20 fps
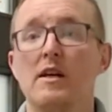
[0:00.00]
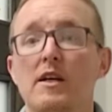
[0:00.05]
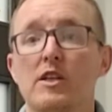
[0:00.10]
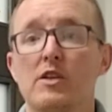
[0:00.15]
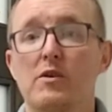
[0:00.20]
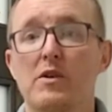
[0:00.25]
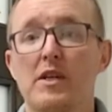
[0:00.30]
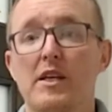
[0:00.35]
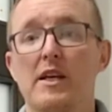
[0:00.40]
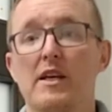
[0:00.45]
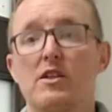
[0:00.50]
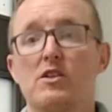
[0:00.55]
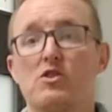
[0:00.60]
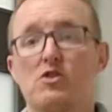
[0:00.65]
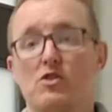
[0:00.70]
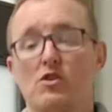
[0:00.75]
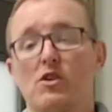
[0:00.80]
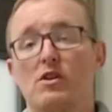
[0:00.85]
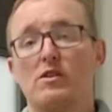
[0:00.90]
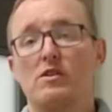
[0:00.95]
you can't
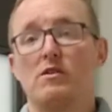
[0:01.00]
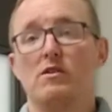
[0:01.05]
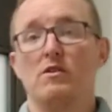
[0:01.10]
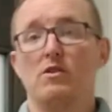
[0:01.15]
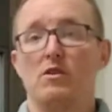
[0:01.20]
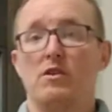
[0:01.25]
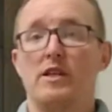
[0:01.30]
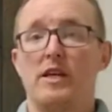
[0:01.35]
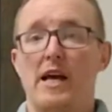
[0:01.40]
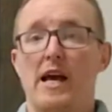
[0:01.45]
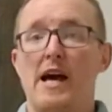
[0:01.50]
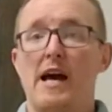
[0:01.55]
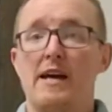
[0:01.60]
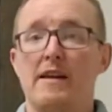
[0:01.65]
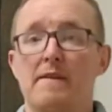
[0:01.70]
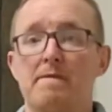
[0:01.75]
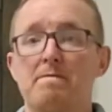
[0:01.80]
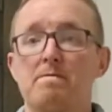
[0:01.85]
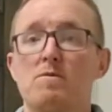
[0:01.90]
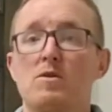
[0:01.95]
just look
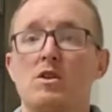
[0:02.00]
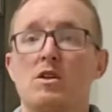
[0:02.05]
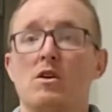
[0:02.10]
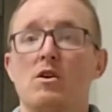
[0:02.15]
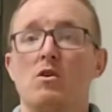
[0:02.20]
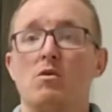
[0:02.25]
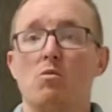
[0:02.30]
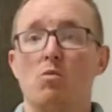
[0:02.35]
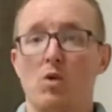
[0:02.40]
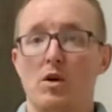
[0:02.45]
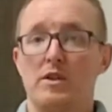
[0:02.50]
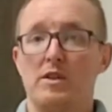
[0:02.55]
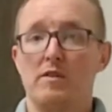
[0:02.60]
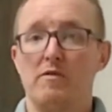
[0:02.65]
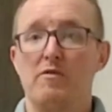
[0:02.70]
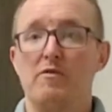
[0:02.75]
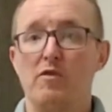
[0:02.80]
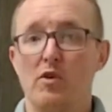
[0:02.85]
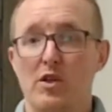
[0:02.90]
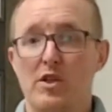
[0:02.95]
at what the
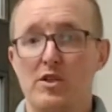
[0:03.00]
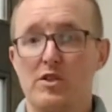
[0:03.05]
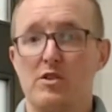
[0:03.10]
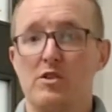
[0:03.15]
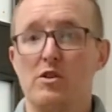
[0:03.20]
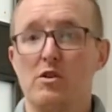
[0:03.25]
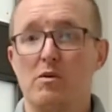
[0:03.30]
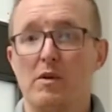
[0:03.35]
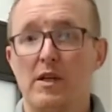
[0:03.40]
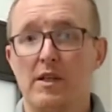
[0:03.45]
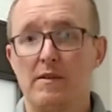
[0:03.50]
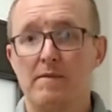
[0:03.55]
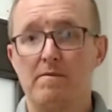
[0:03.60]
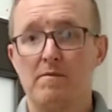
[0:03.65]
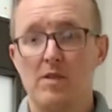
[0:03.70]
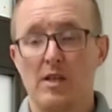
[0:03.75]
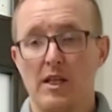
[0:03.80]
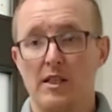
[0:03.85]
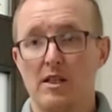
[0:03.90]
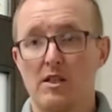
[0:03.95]
foot is doing
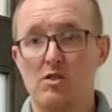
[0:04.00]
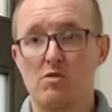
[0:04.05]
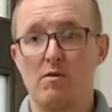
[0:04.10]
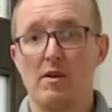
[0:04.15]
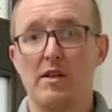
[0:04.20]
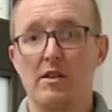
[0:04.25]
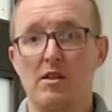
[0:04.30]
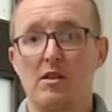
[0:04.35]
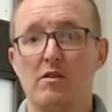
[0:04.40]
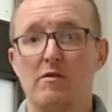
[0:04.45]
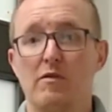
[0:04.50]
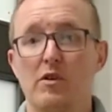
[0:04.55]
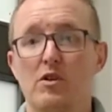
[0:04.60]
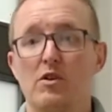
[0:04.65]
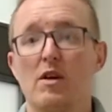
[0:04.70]
and the strength of the foot.